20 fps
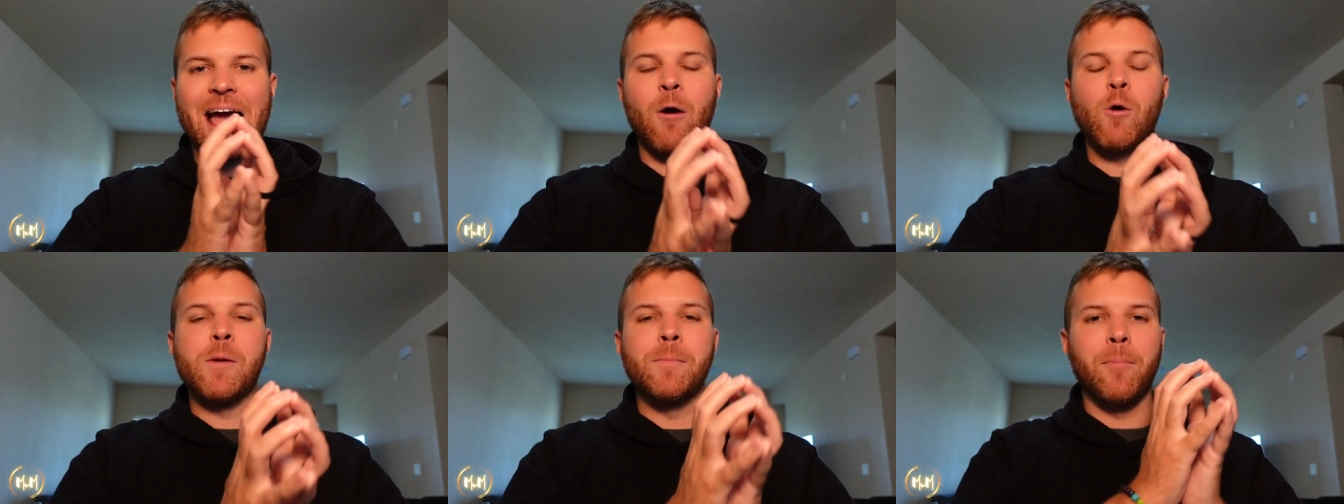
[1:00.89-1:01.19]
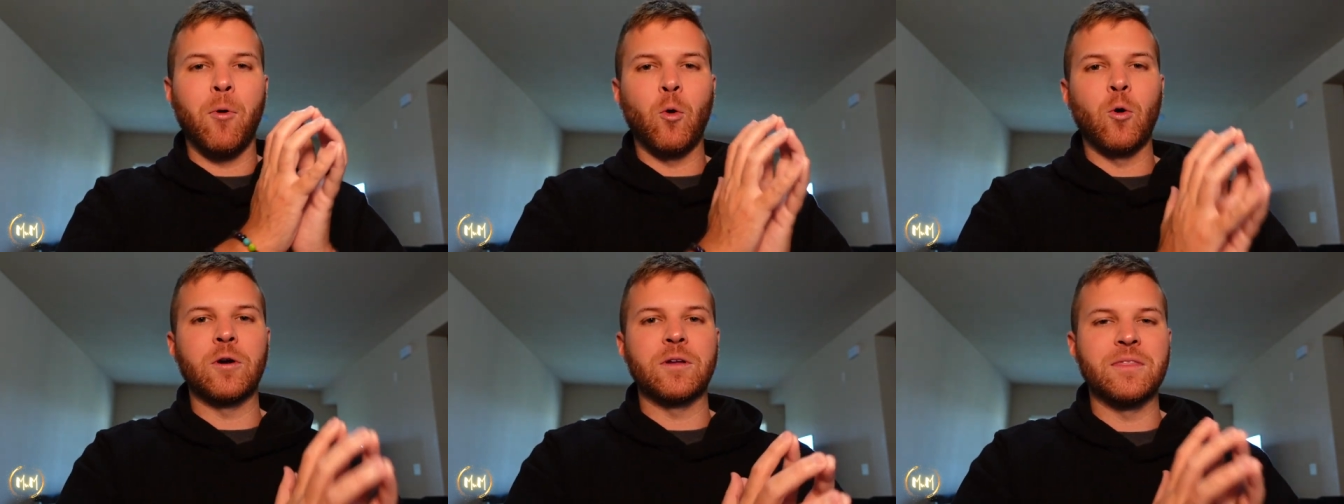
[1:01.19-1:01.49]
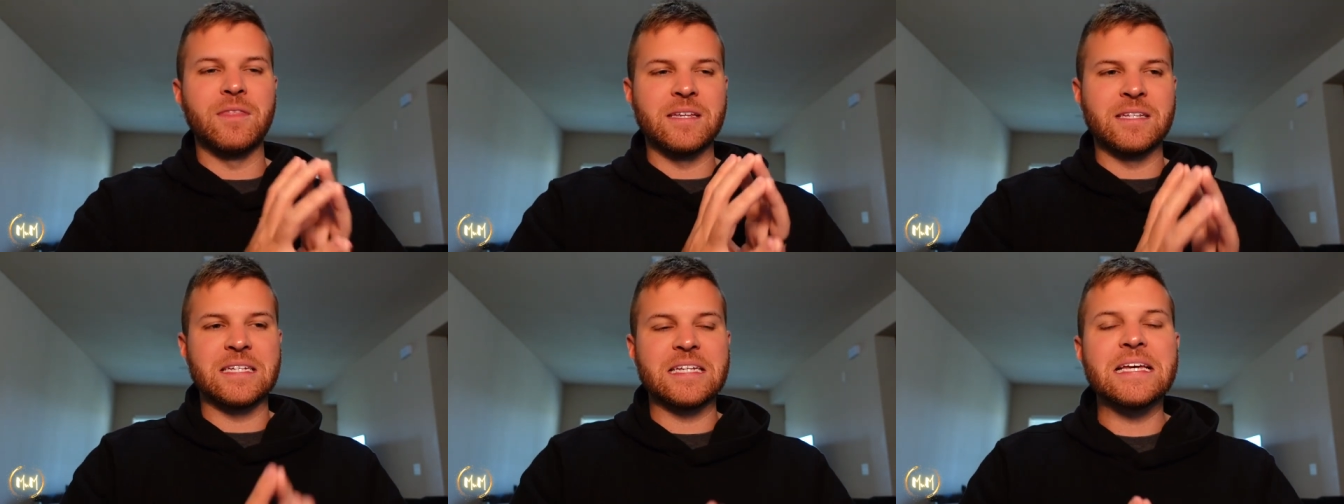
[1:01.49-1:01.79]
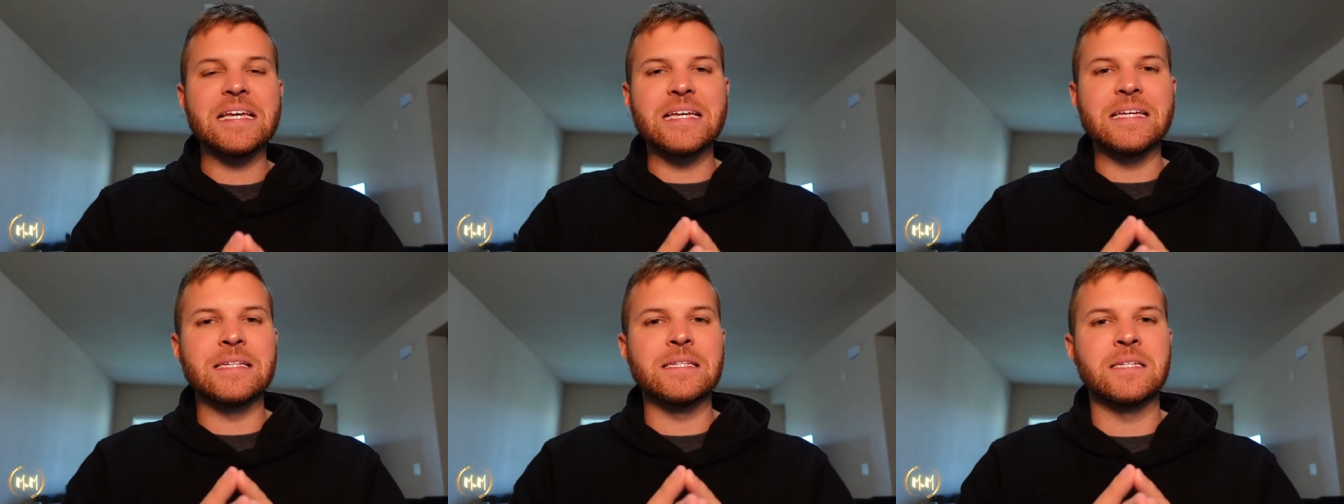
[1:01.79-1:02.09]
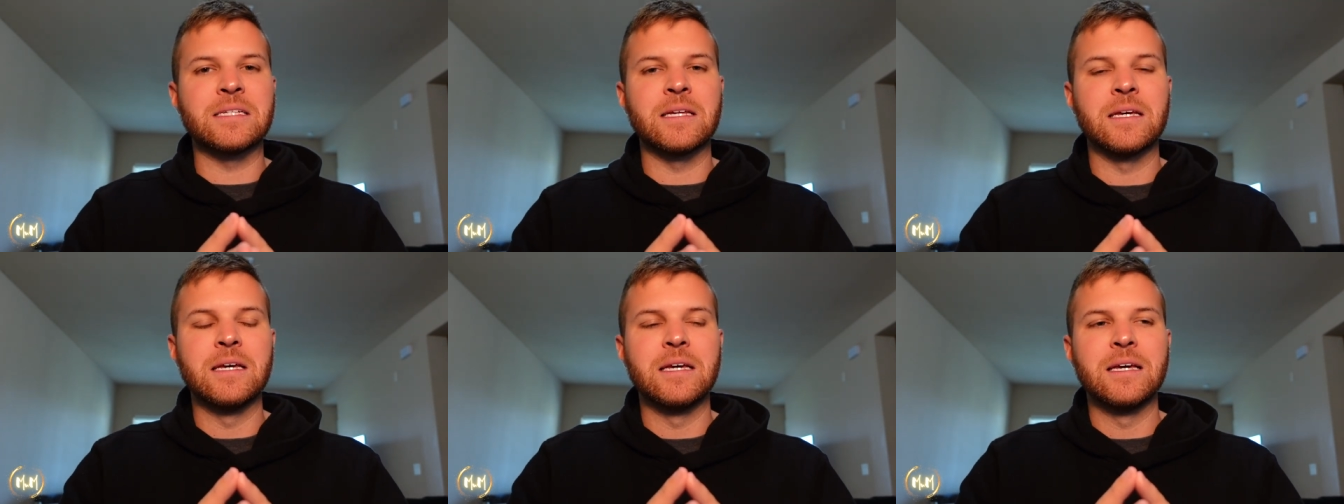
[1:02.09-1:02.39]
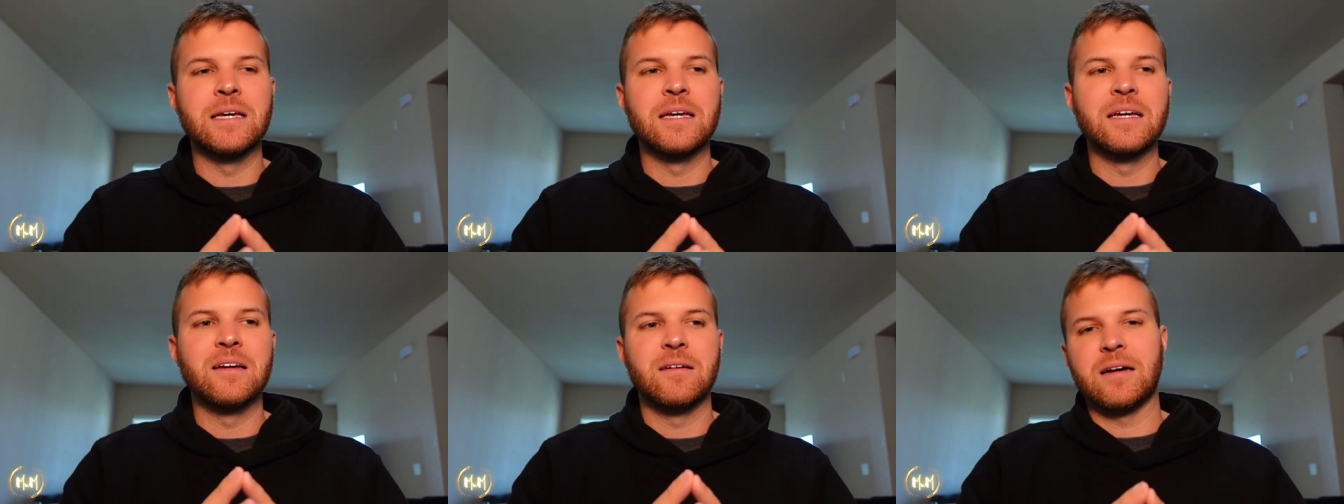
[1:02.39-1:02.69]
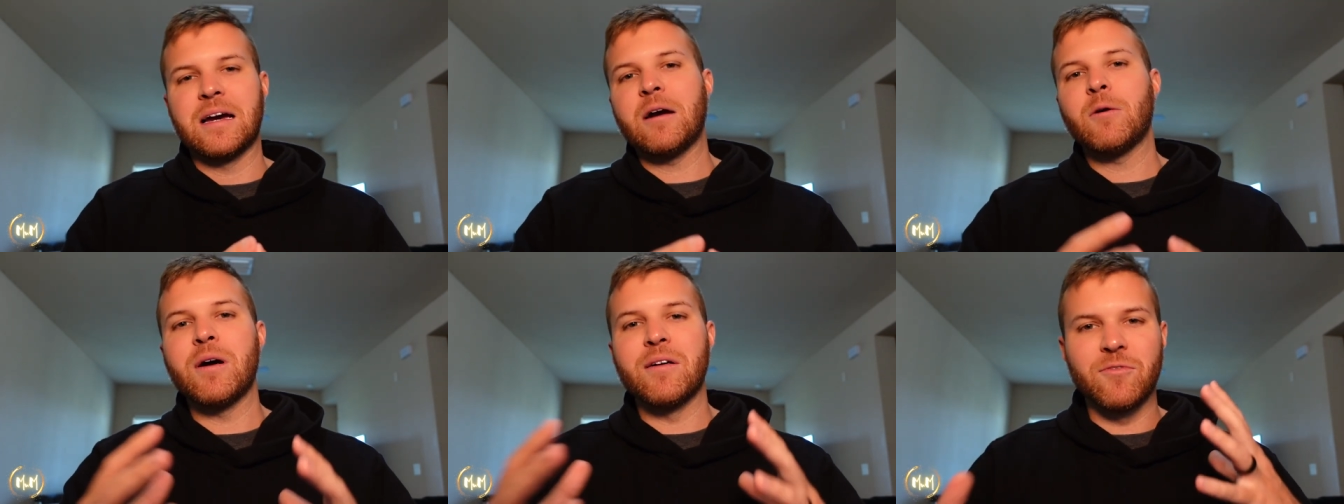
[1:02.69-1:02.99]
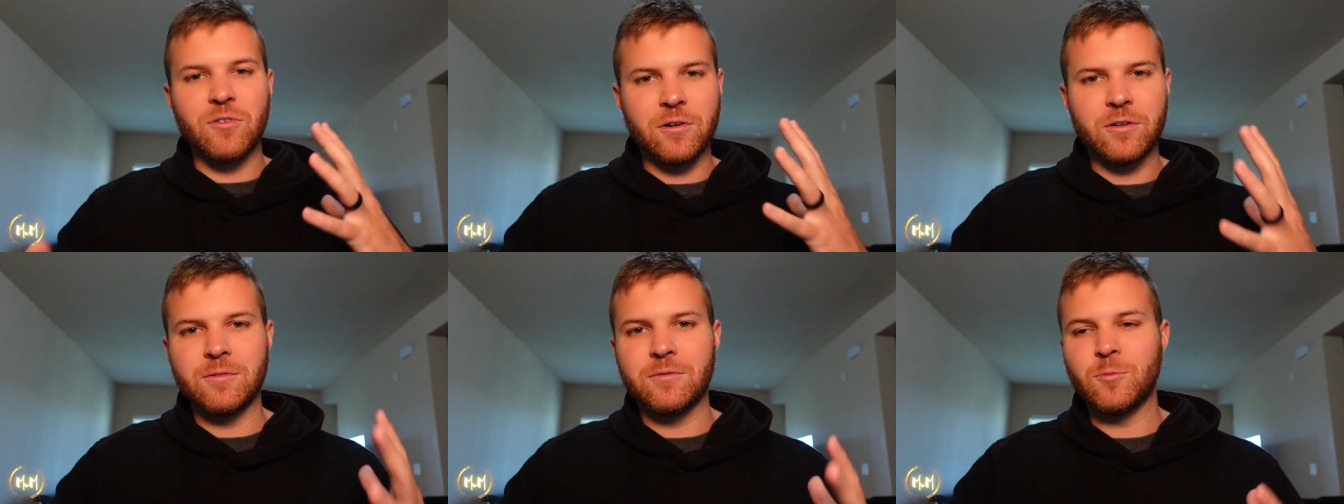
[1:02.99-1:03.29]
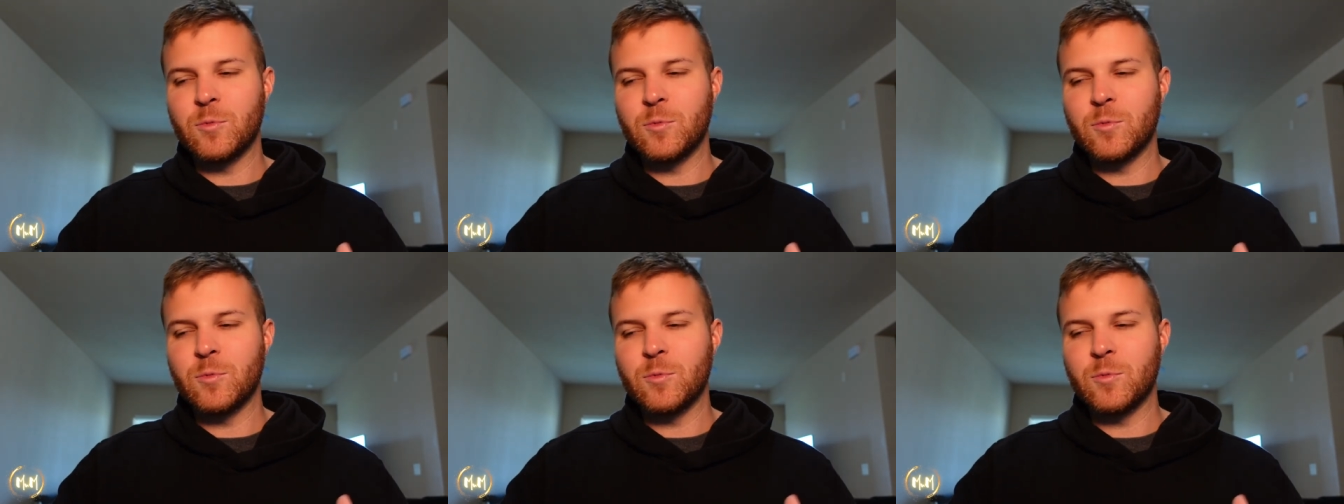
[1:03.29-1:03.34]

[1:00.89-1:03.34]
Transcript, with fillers: how important this is However,